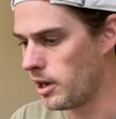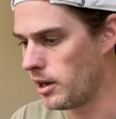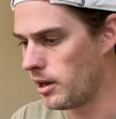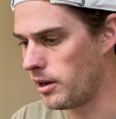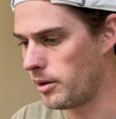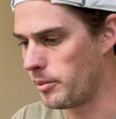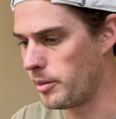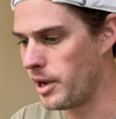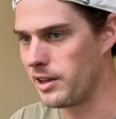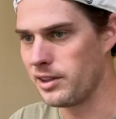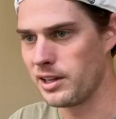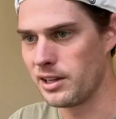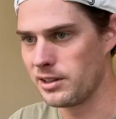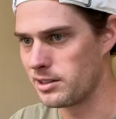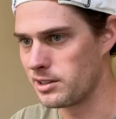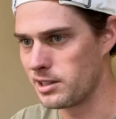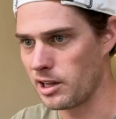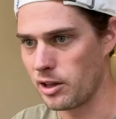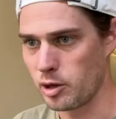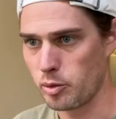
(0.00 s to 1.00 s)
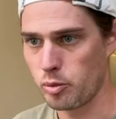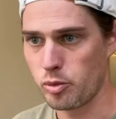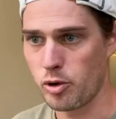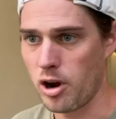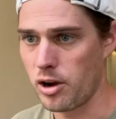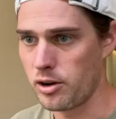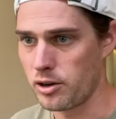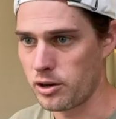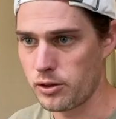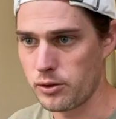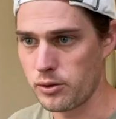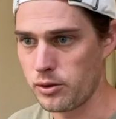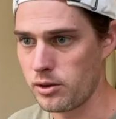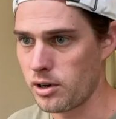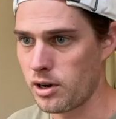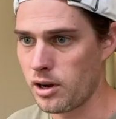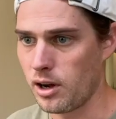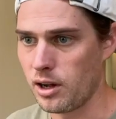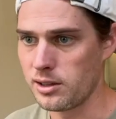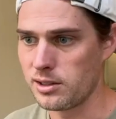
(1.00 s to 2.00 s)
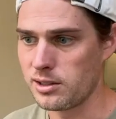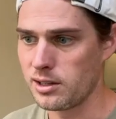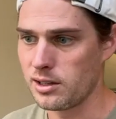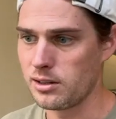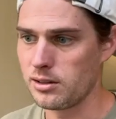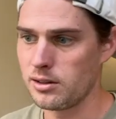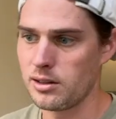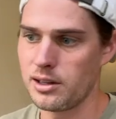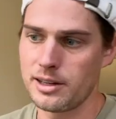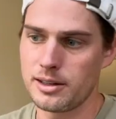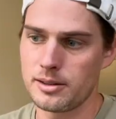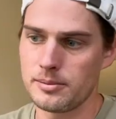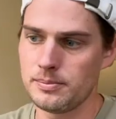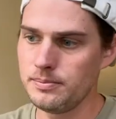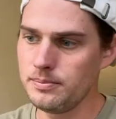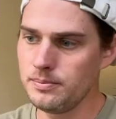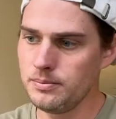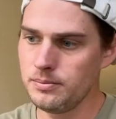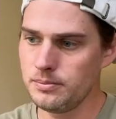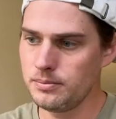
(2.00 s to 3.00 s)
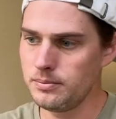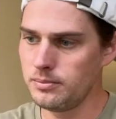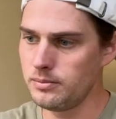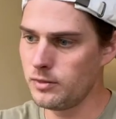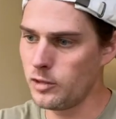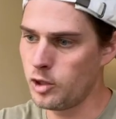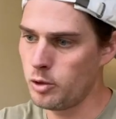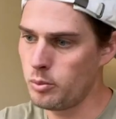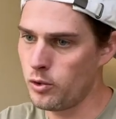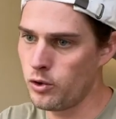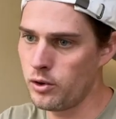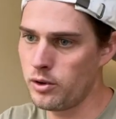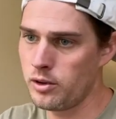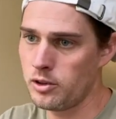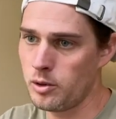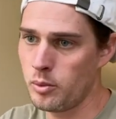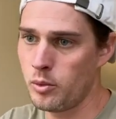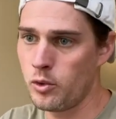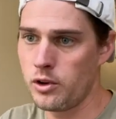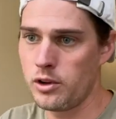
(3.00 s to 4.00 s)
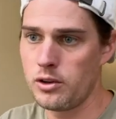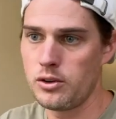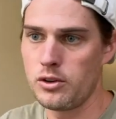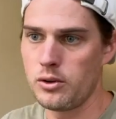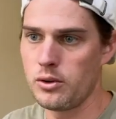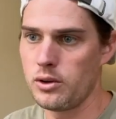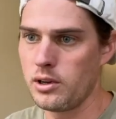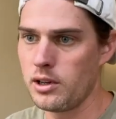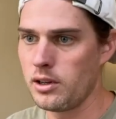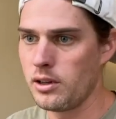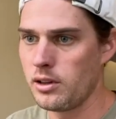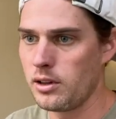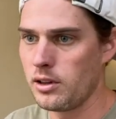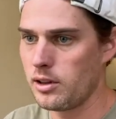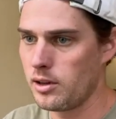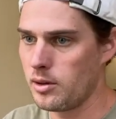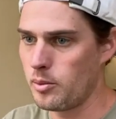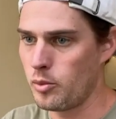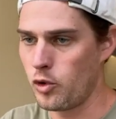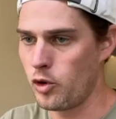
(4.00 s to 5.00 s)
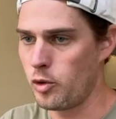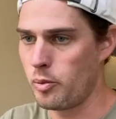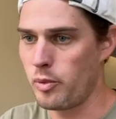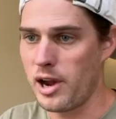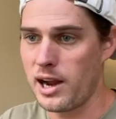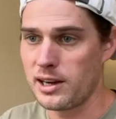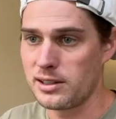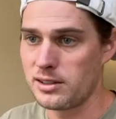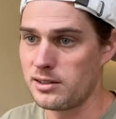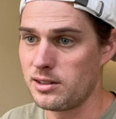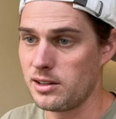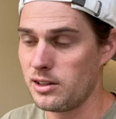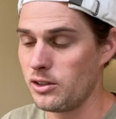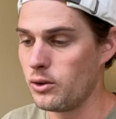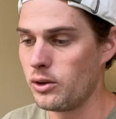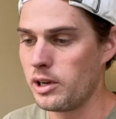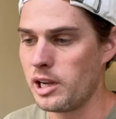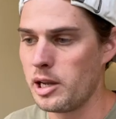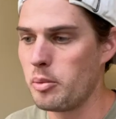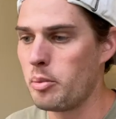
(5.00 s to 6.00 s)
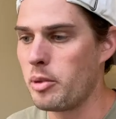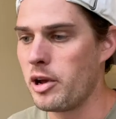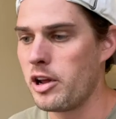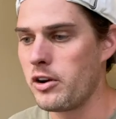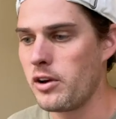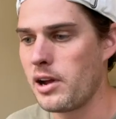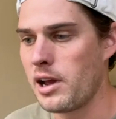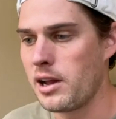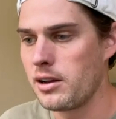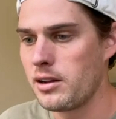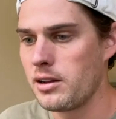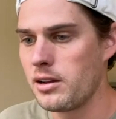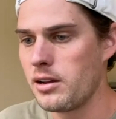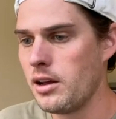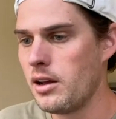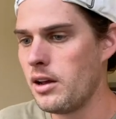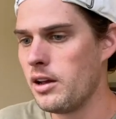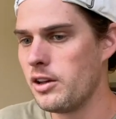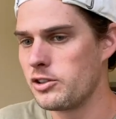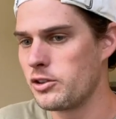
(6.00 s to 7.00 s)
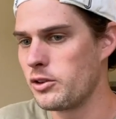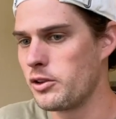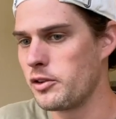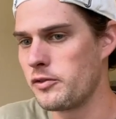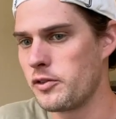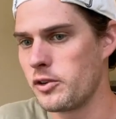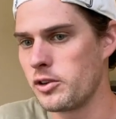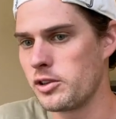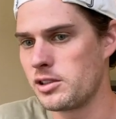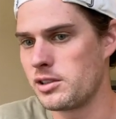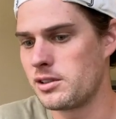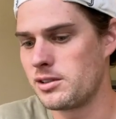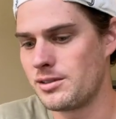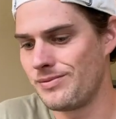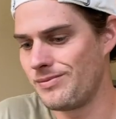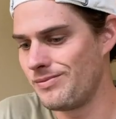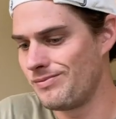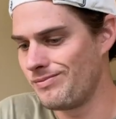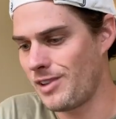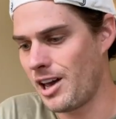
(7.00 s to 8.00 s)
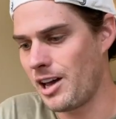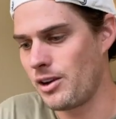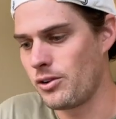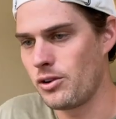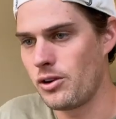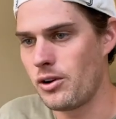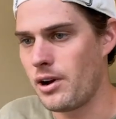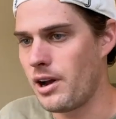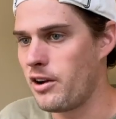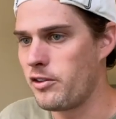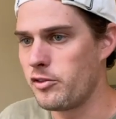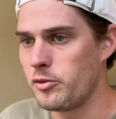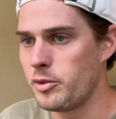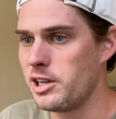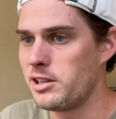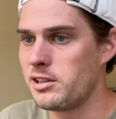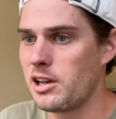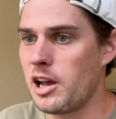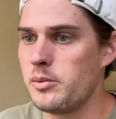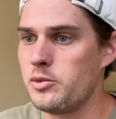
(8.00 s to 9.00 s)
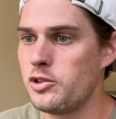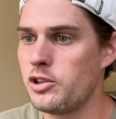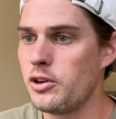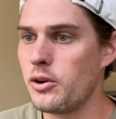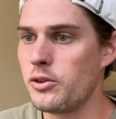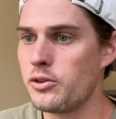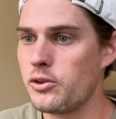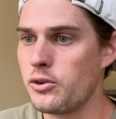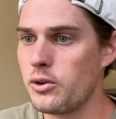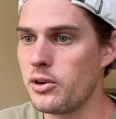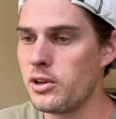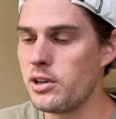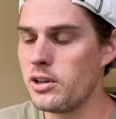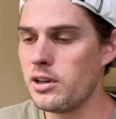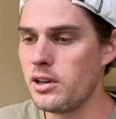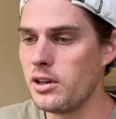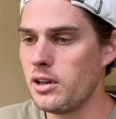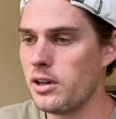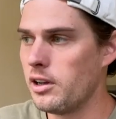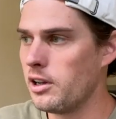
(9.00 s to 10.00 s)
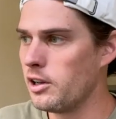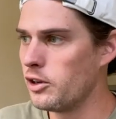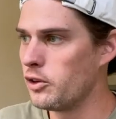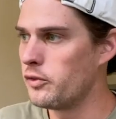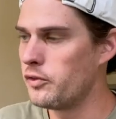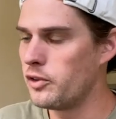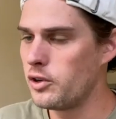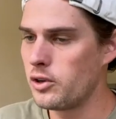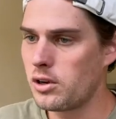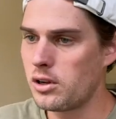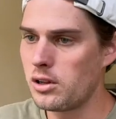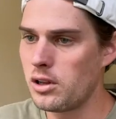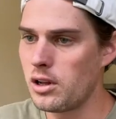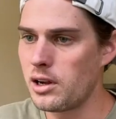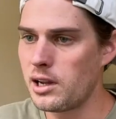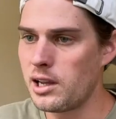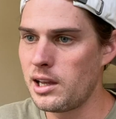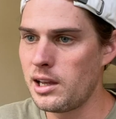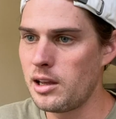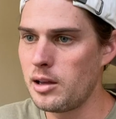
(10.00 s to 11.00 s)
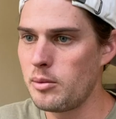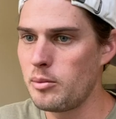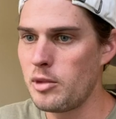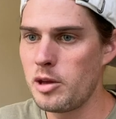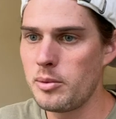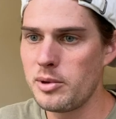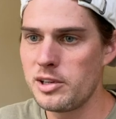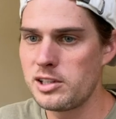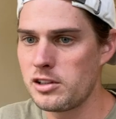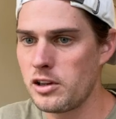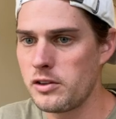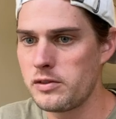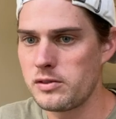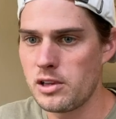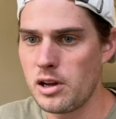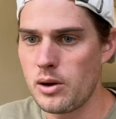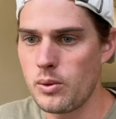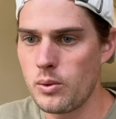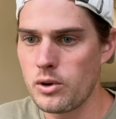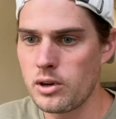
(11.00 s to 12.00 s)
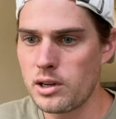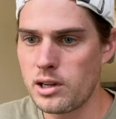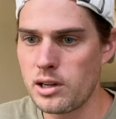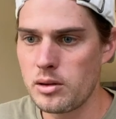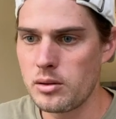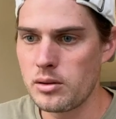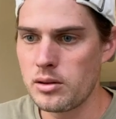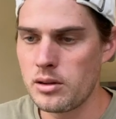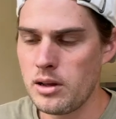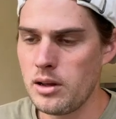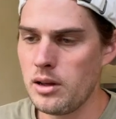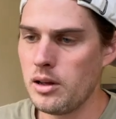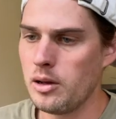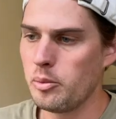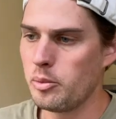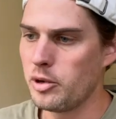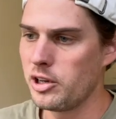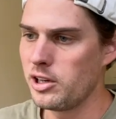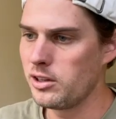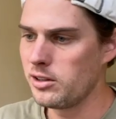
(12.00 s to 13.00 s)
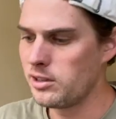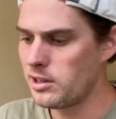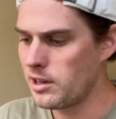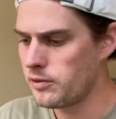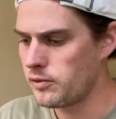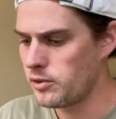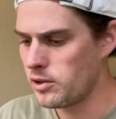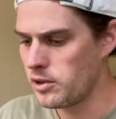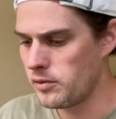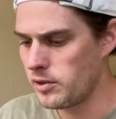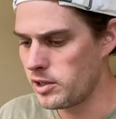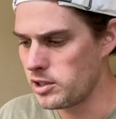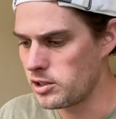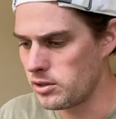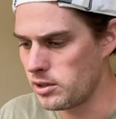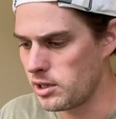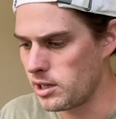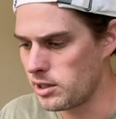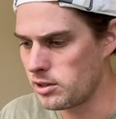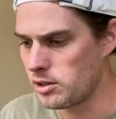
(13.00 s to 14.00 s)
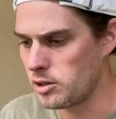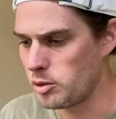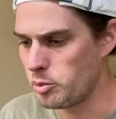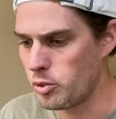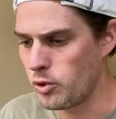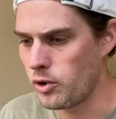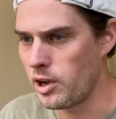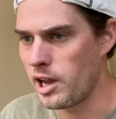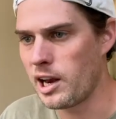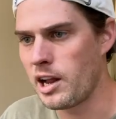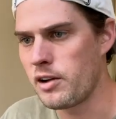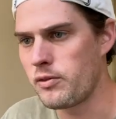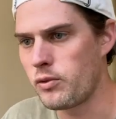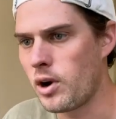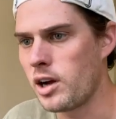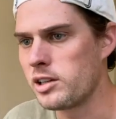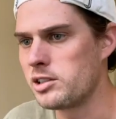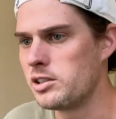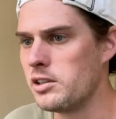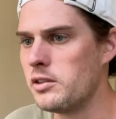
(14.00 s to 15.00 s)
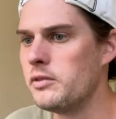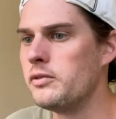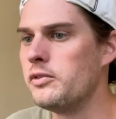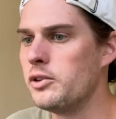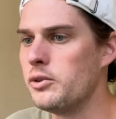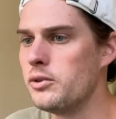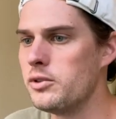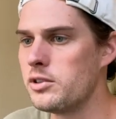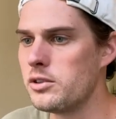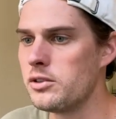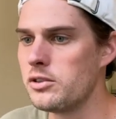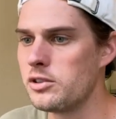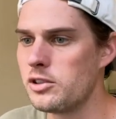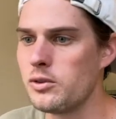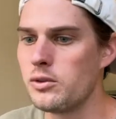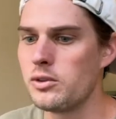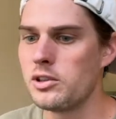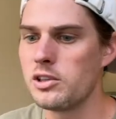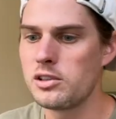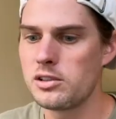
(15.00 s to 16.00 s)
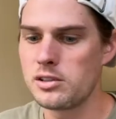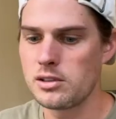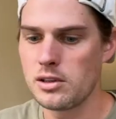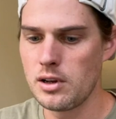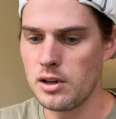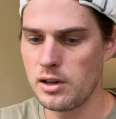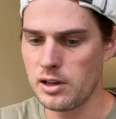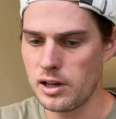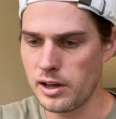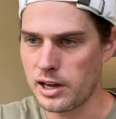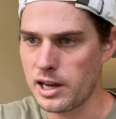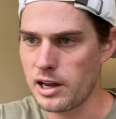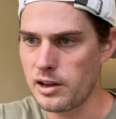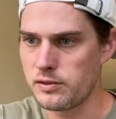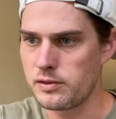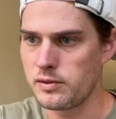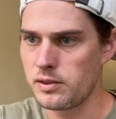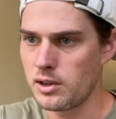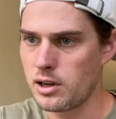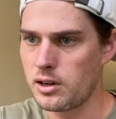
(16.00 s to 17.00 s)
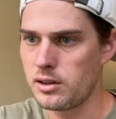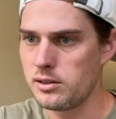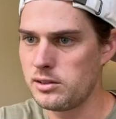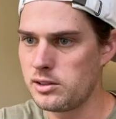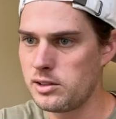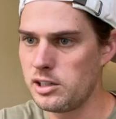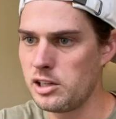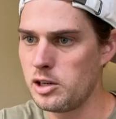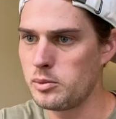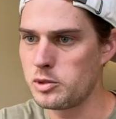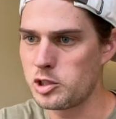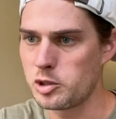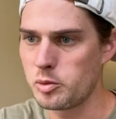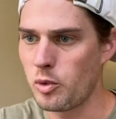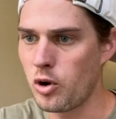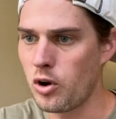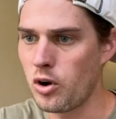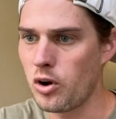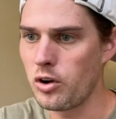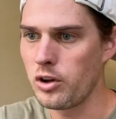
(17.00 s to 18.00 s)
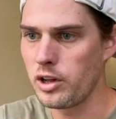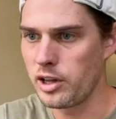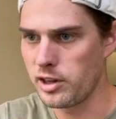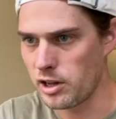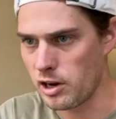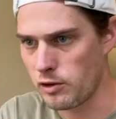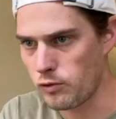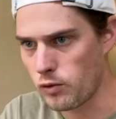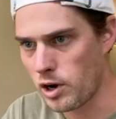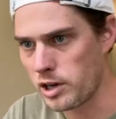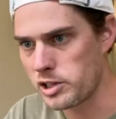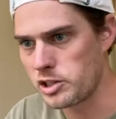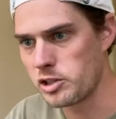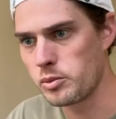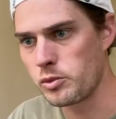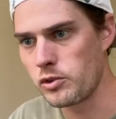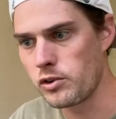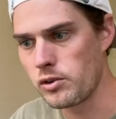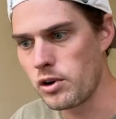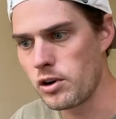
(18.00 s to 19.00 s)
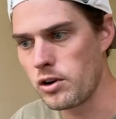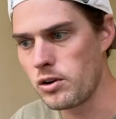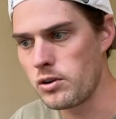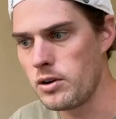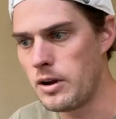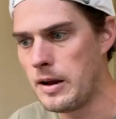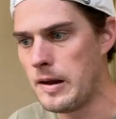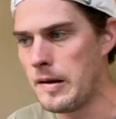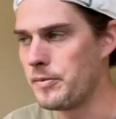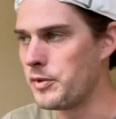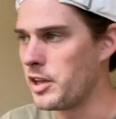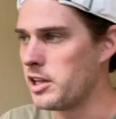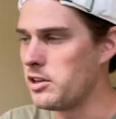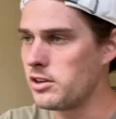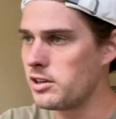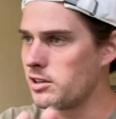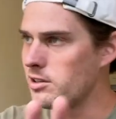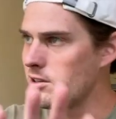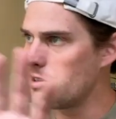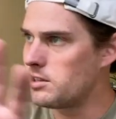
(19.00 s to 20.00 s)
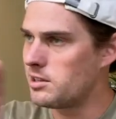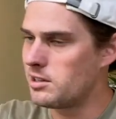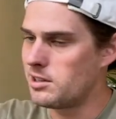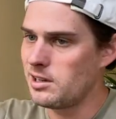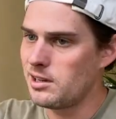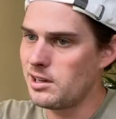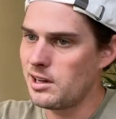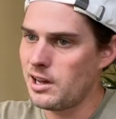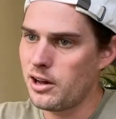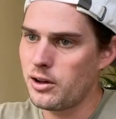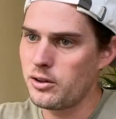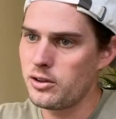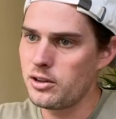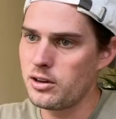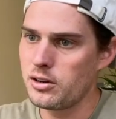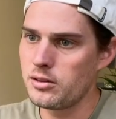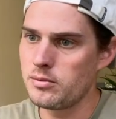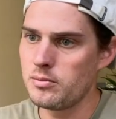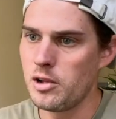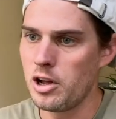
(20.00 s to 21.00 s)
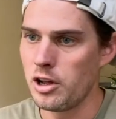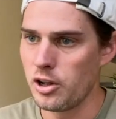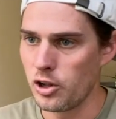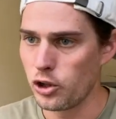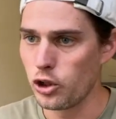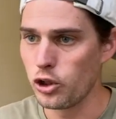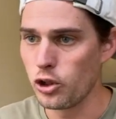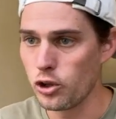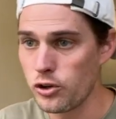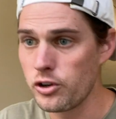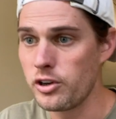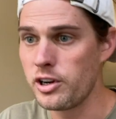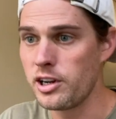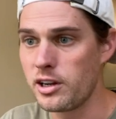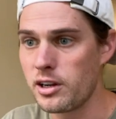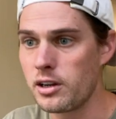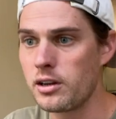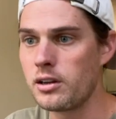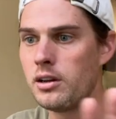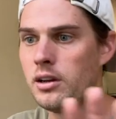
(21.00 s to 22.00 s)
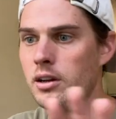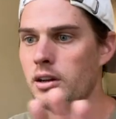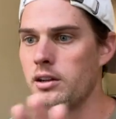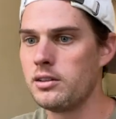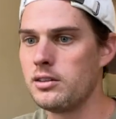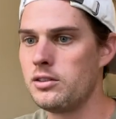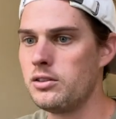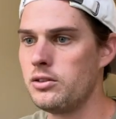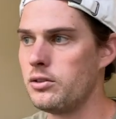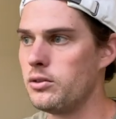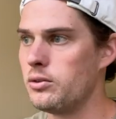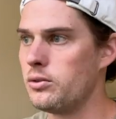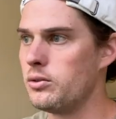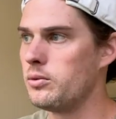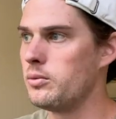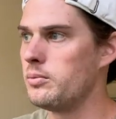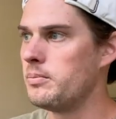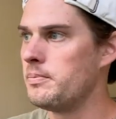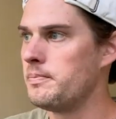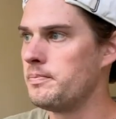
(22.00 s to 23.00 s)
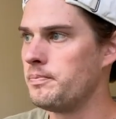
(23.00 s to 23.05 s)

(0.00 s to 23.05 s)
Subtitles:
and then selling product through your content. Like the more you do it, the more you practice it, you'll get better at it. So the first, I don't know however many times you go through it, it'll feel clunky, maybe stuff's not working, but you'll definitely eventually get to the point, and I've watched influencers do this. Like I've seen them small and then I've watched them grow, and you can just see how they're learning to